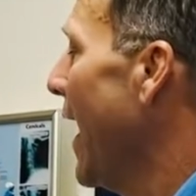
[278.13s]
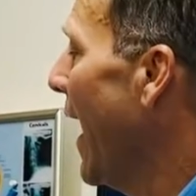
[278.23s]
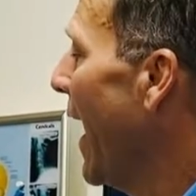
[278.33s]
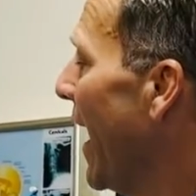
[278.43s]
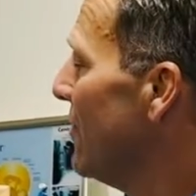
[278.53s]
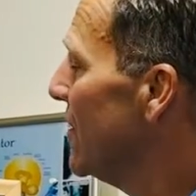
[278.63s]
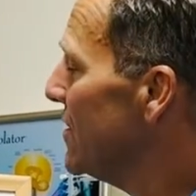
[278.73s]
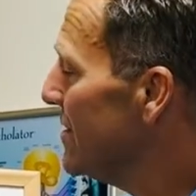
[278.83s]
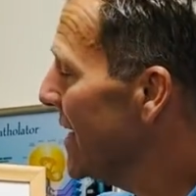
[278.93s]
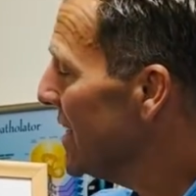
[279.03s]
and the
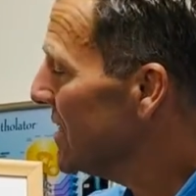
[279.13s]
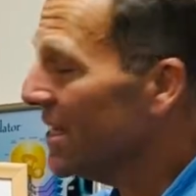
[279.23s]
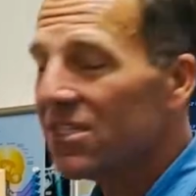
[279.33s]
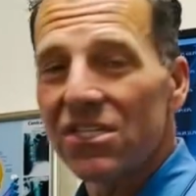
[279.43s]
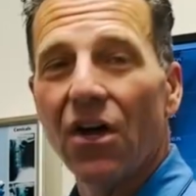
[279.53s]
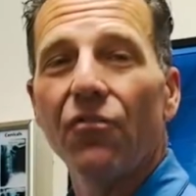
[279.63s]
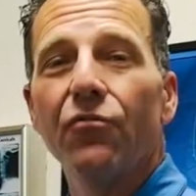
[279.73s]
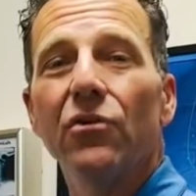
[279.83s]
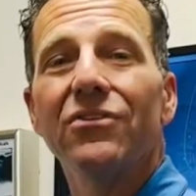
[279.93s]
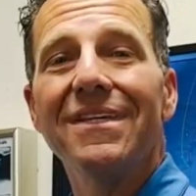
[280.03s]
disc itself
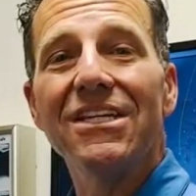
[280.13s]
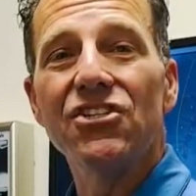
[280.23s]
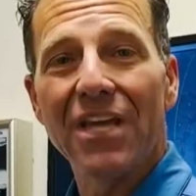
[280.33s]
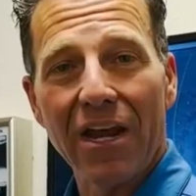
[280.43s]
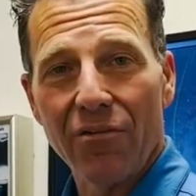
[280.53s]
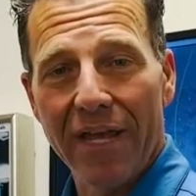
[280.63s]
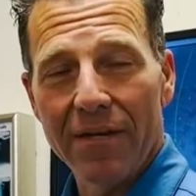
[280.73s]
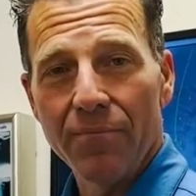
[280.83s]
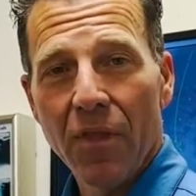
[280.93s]
will degenerate.